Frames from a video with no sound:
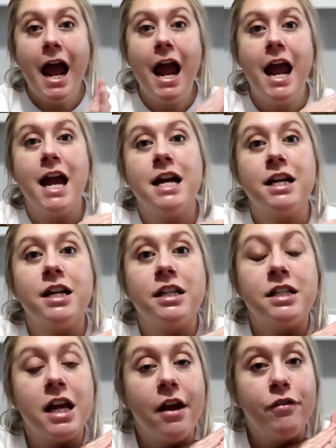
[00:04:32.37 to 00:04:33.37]

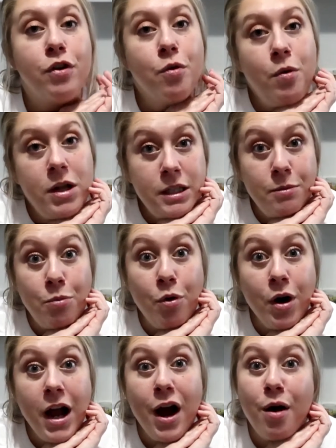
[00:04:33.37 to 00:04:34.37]
And if you want some
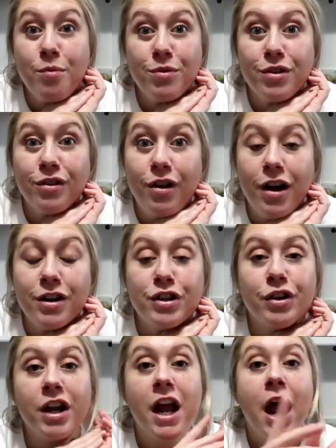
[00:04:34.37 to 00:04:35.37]
more help with your
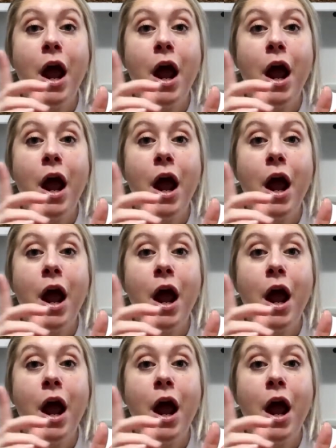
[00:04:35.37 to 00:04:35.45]
laundry,